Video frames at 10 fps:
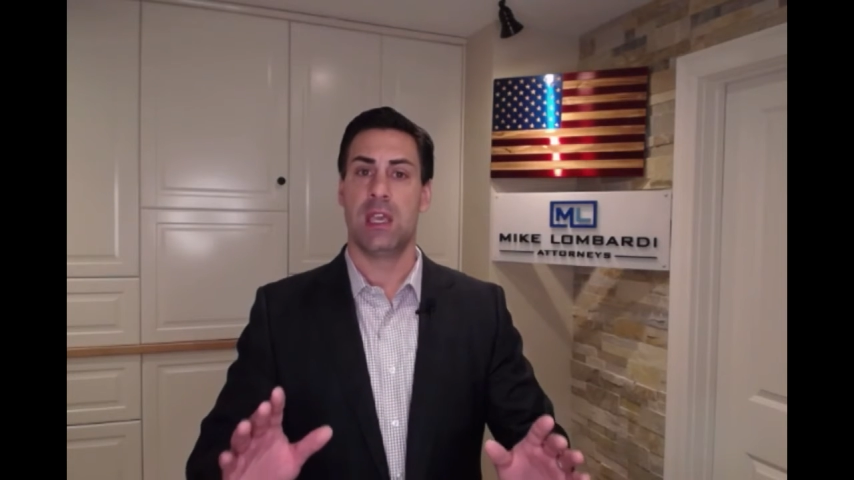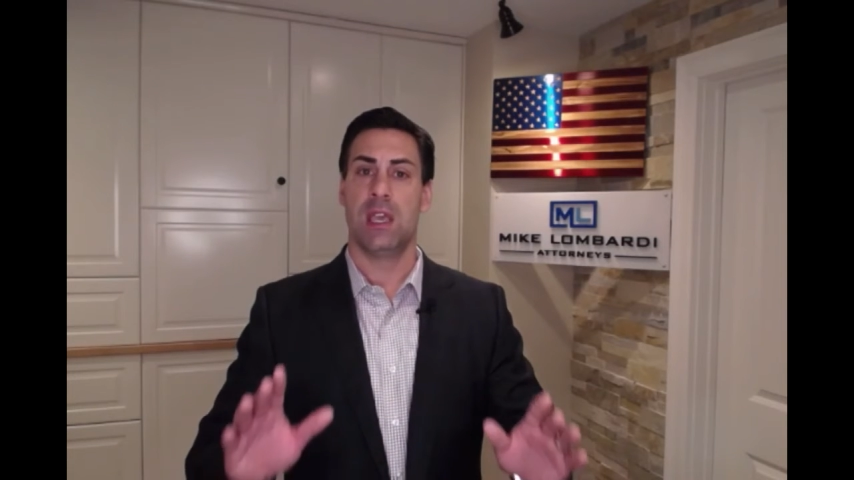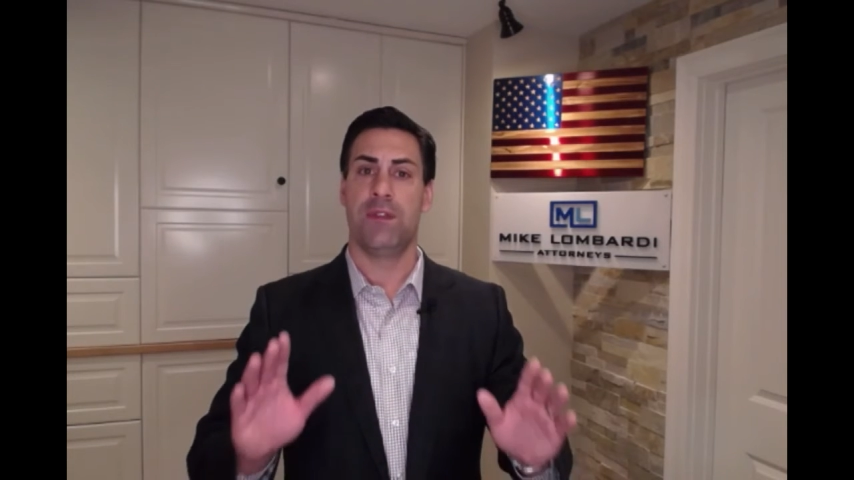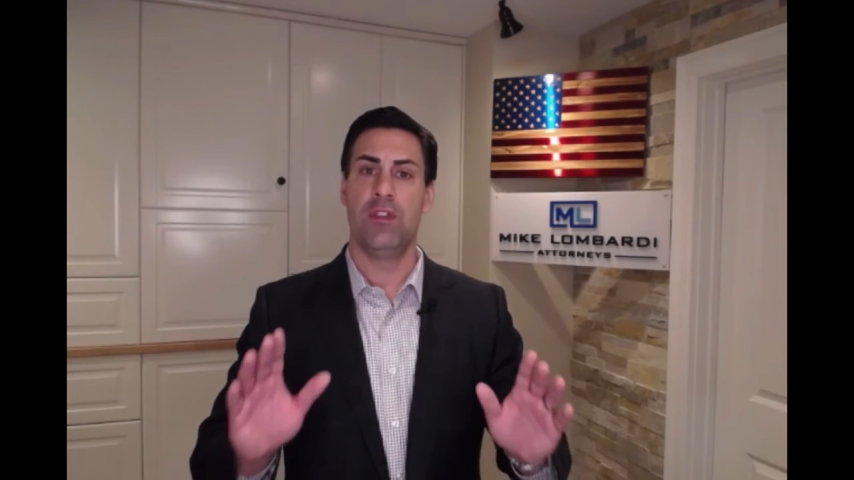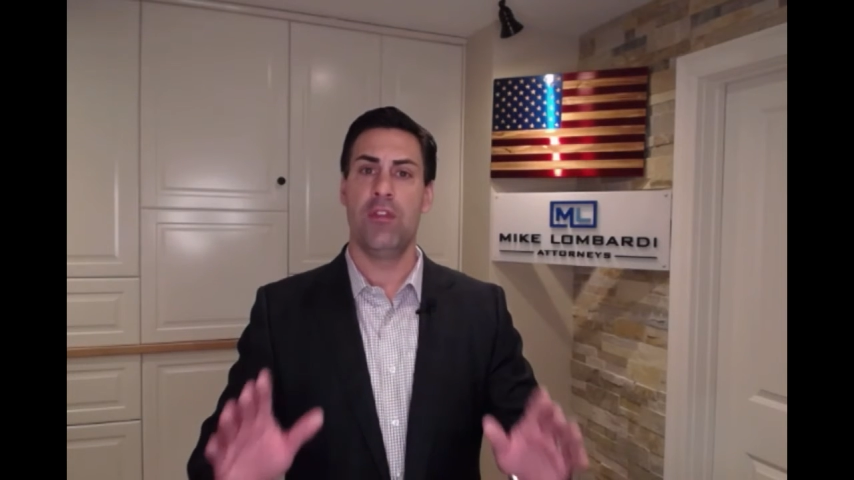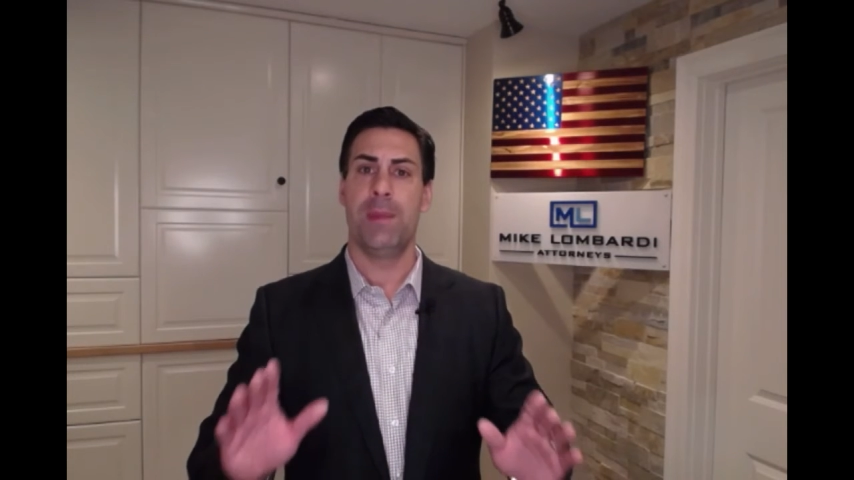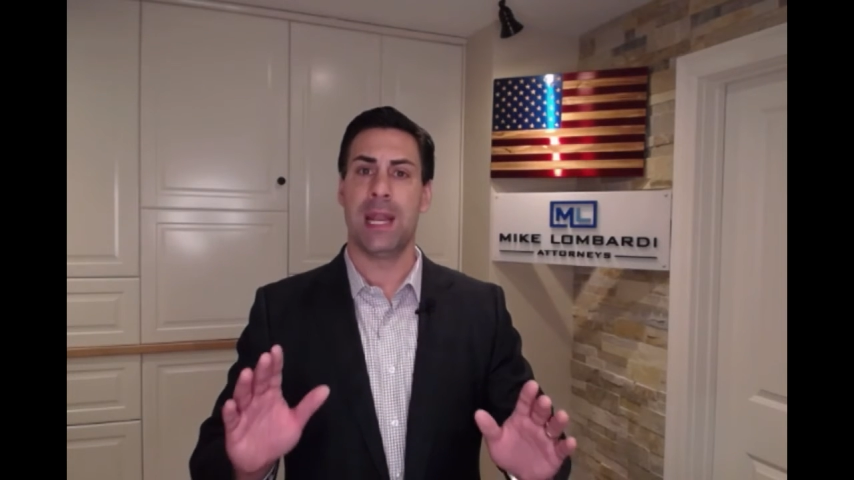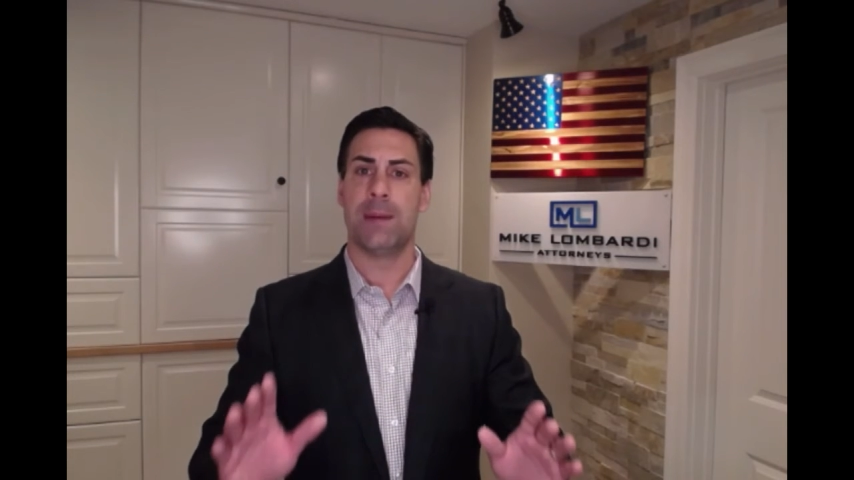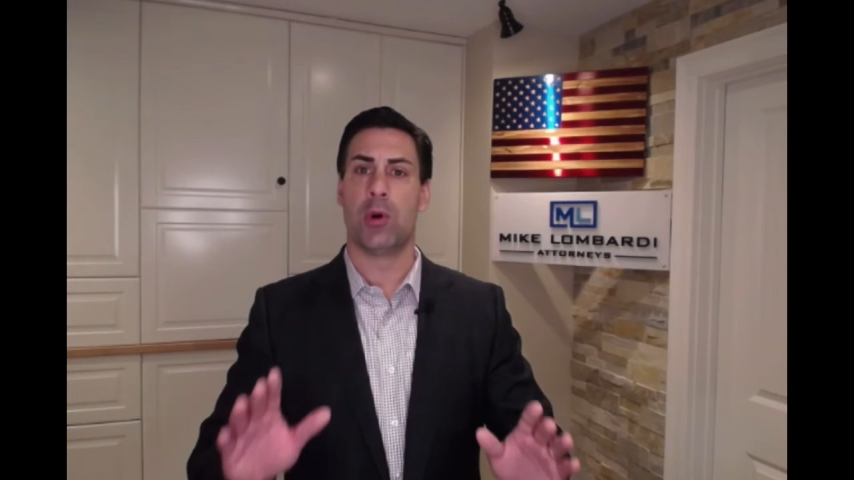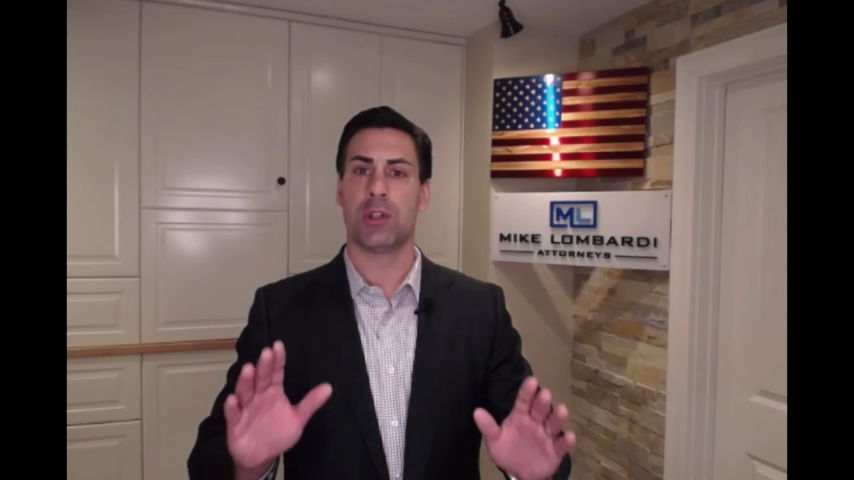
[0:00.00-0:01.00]
If you've been
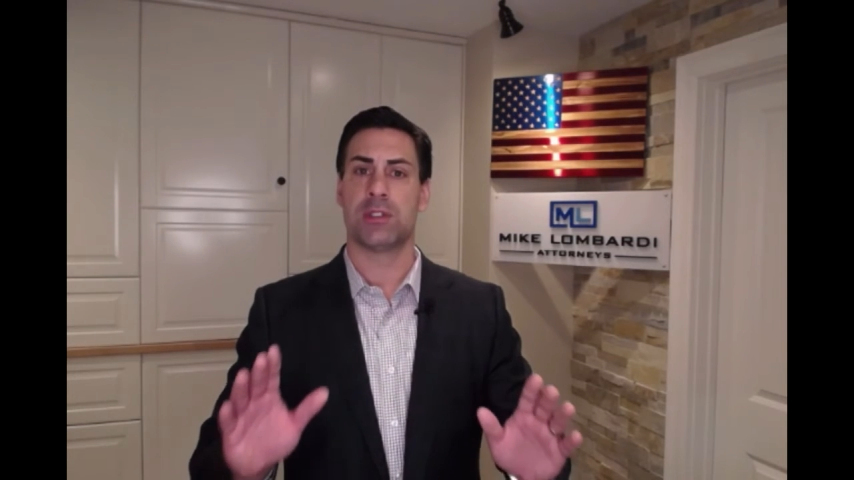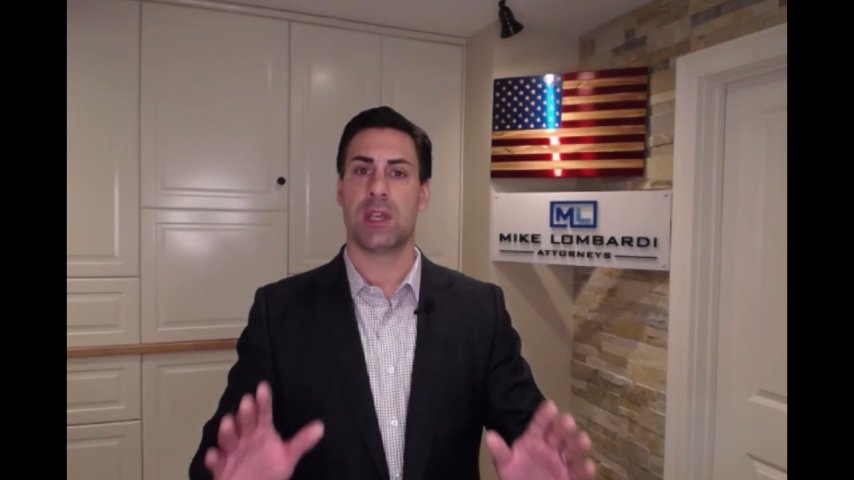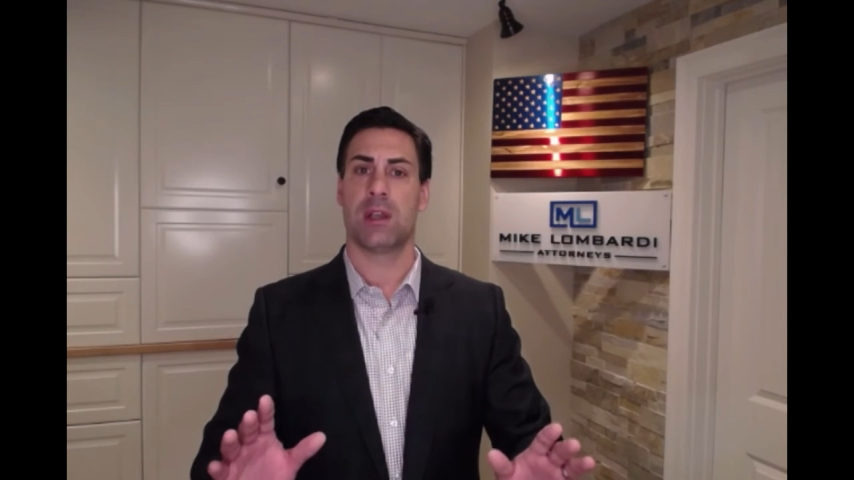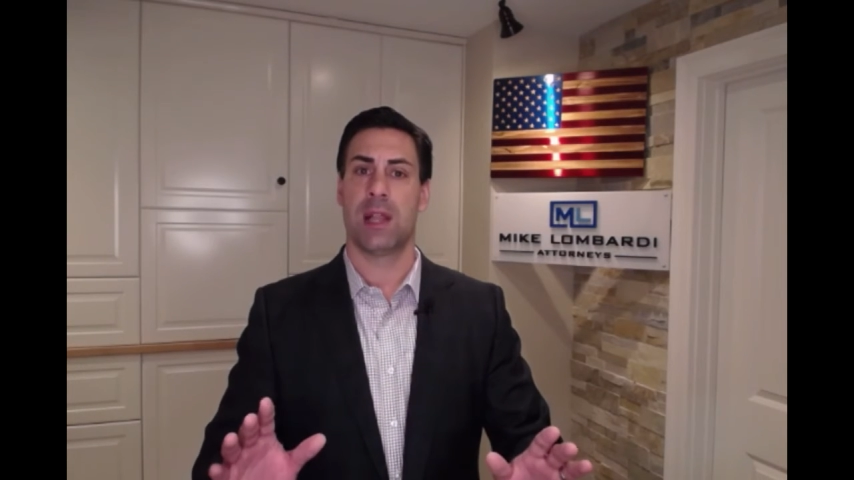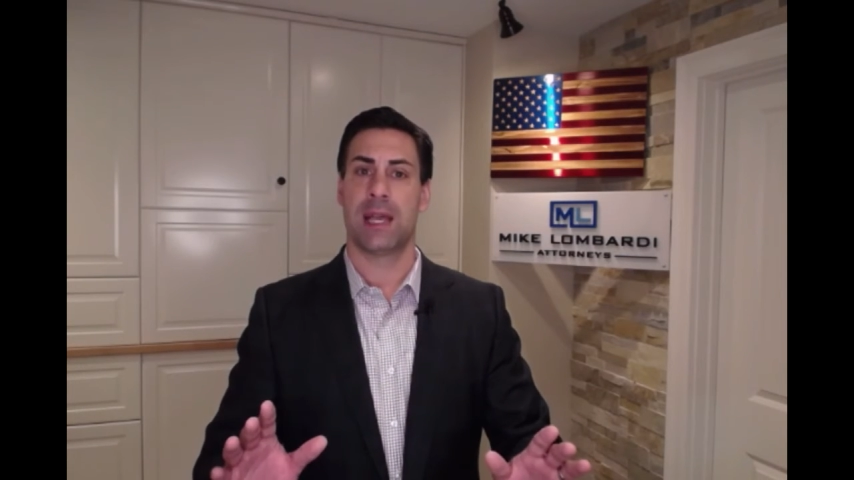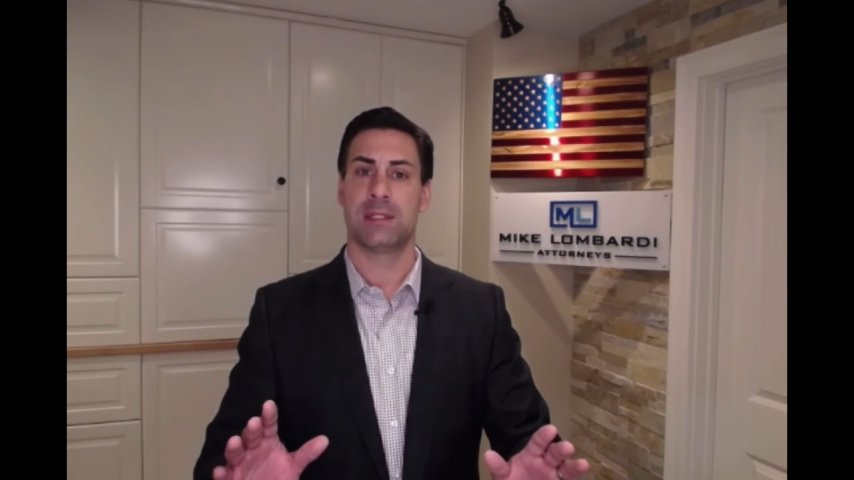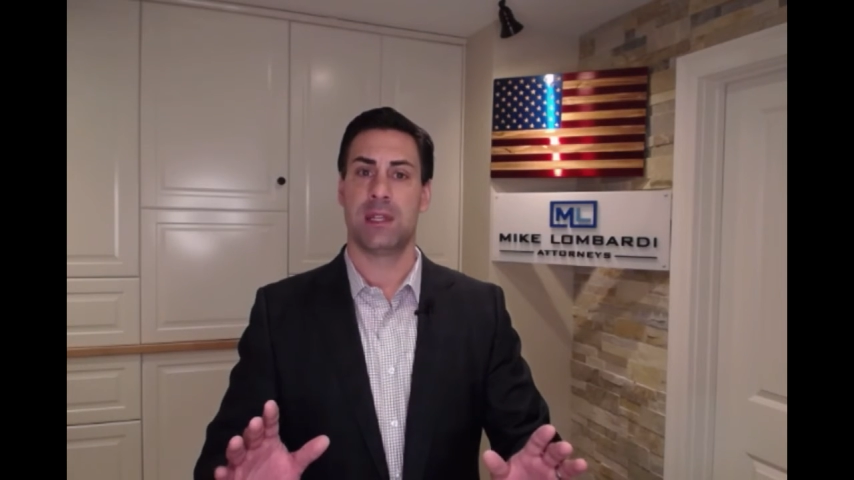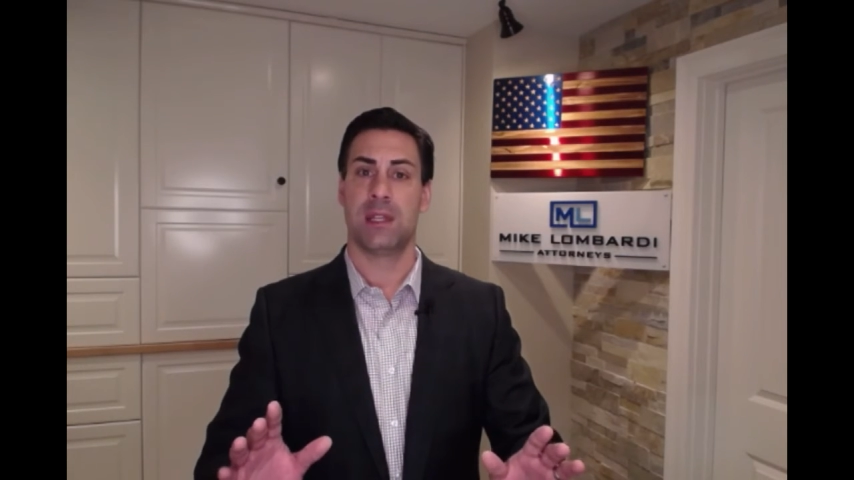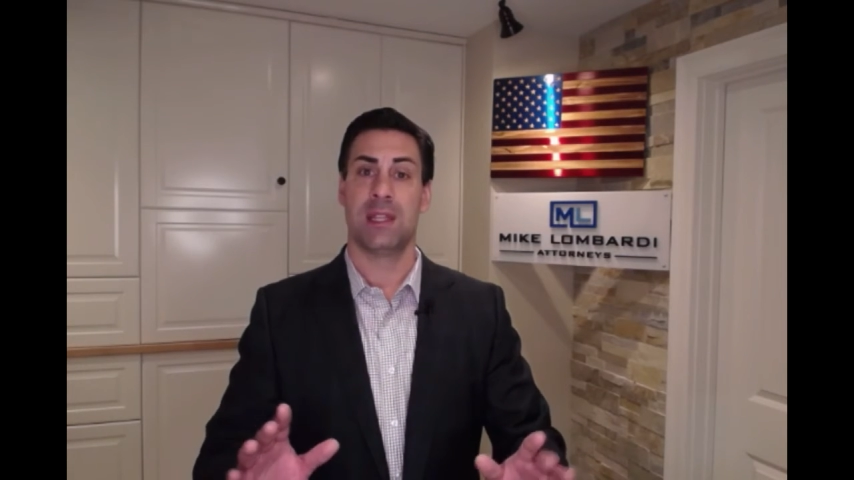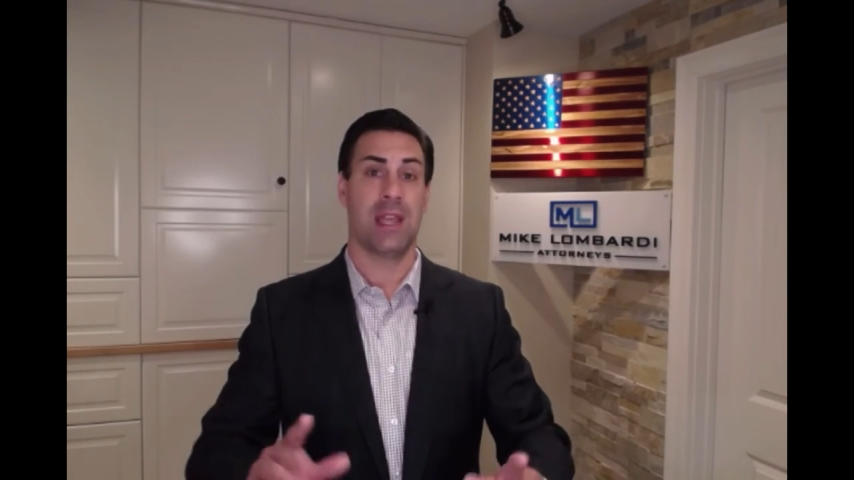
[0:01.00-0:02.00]
in a motorcycle accident